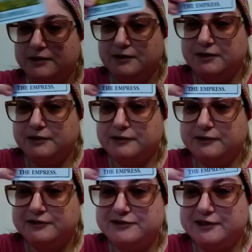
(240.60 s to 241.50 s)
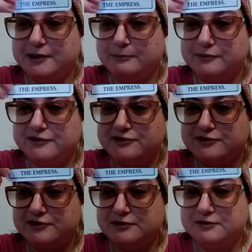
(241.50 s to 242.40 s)
Here is the
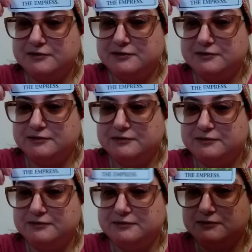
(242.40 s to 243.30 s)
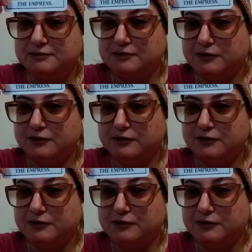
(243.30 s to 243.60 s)
Empress, the